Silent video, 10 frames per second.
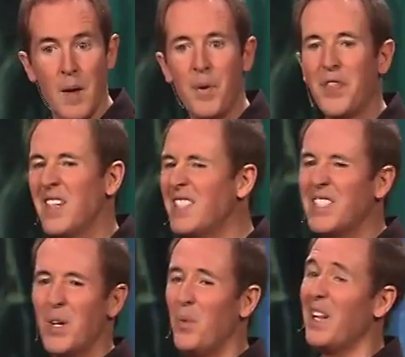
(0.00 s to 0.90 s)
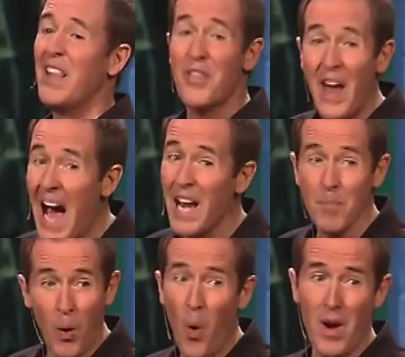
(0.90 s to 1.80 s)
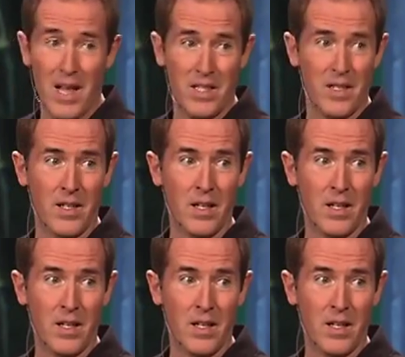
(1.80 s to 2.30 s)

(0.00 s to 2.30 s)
But this isn't really that important.